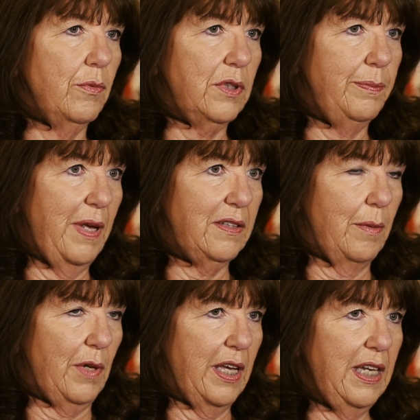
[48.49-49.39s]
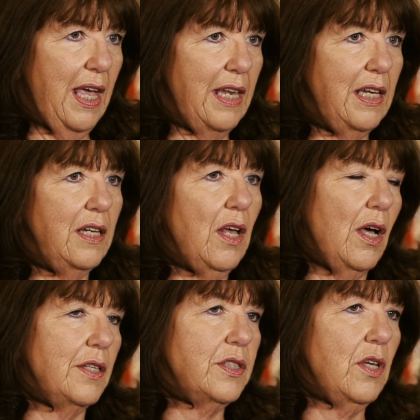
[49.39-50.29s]
It can make them lightheaded.
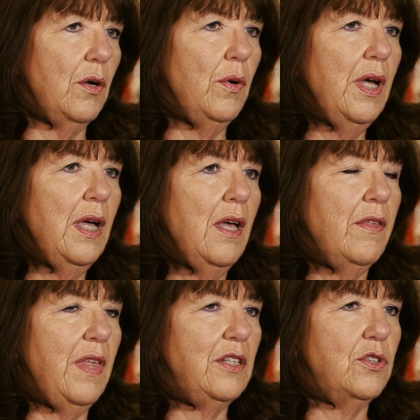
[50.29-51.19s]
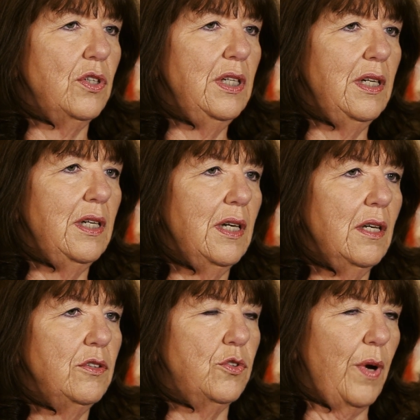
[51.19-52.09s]
Also, they shouldn't
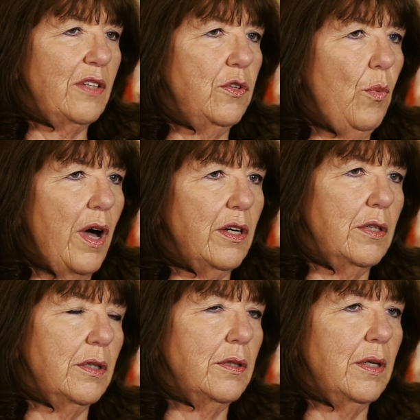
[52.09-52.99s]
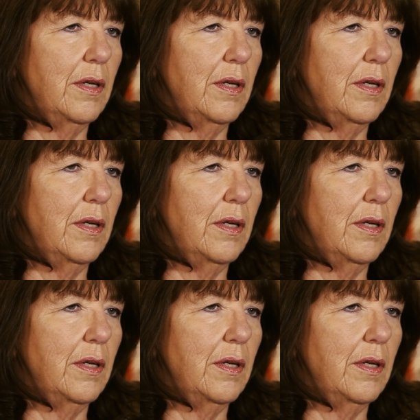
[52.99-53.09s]
direct the water